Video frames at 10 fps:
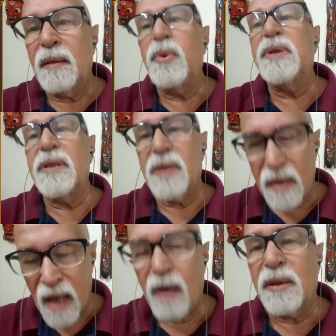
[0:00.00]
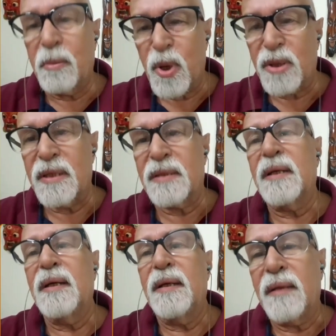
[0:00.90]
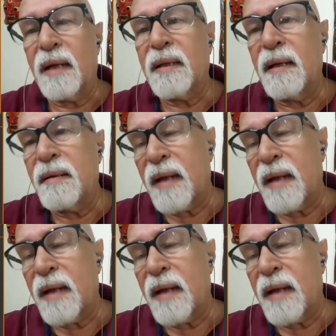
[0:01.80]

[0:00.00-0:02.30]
which is now in the process. Article